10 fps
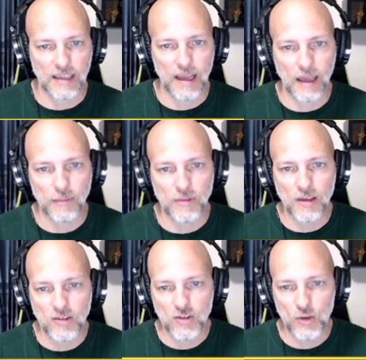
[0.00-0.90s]
I am
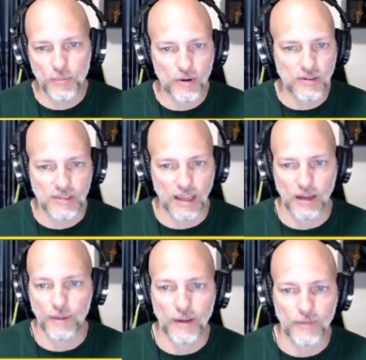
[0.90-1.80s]
super excited
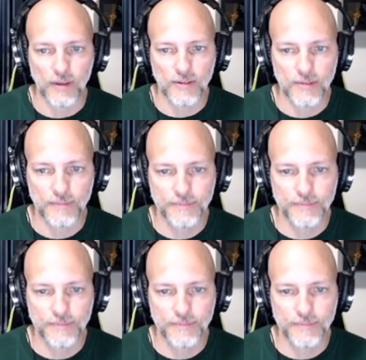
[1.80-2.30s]
about this.